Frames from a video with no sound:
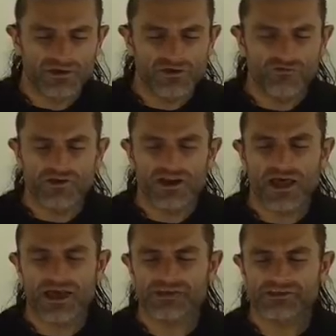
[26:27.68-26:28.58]
You
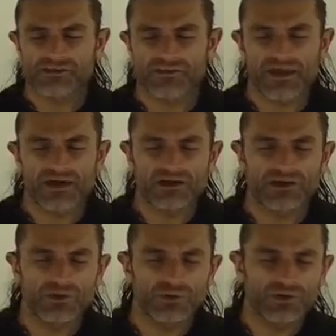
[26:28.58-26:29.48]
realize that they are
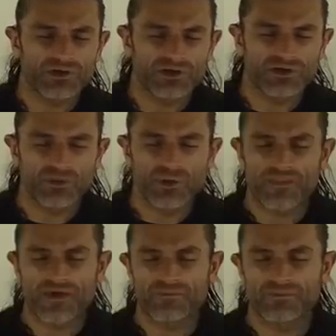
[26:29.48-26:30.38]
you and you
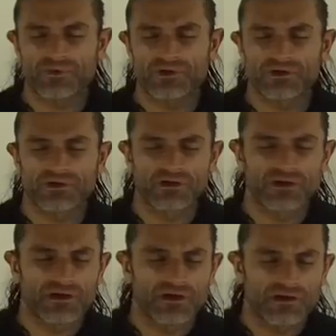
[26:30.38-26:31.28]
are them.
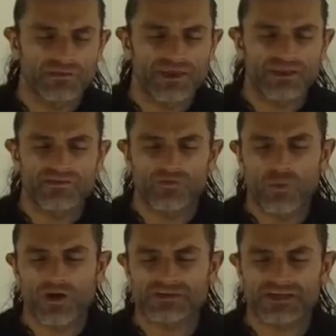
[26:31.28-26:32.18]
There never
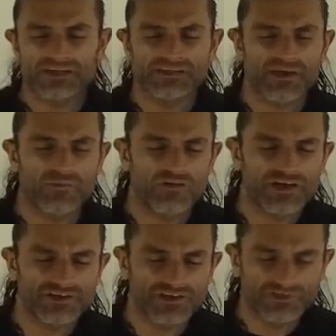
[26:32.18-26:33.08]
was any
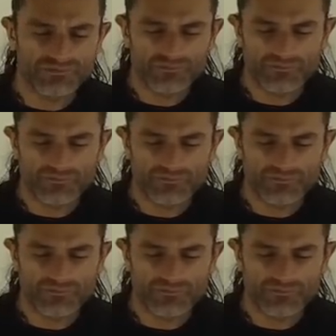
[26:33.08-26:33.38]
separation.